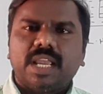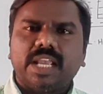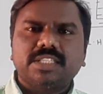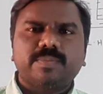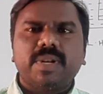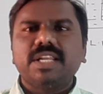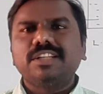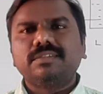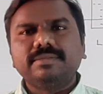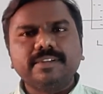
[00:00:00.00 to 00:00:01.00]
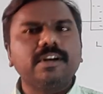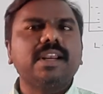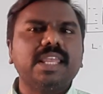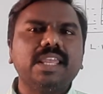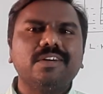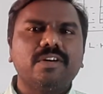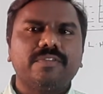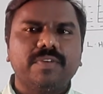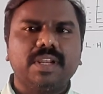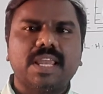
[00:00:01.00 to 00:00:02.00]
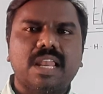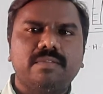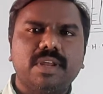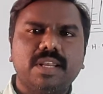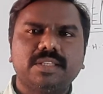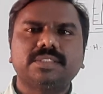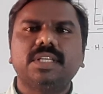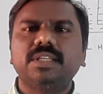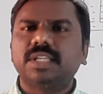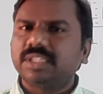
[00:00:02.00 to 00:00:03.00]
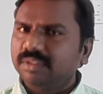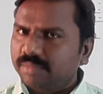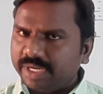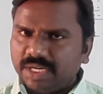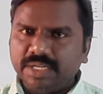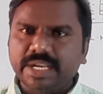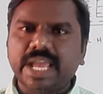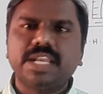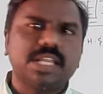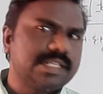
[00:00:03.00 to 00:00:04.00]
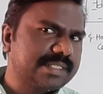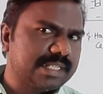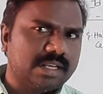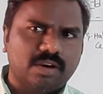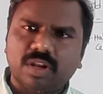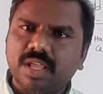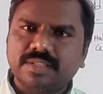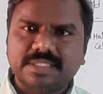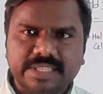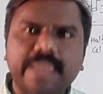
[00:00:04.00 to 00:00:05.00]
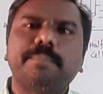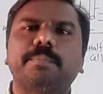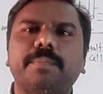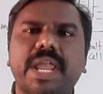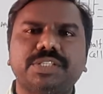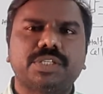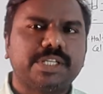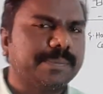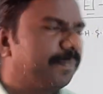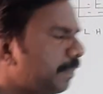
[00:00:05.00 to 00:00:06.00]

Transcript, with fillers: explain the working of a galvanic cell nothing but a Daniell cell all are same actually.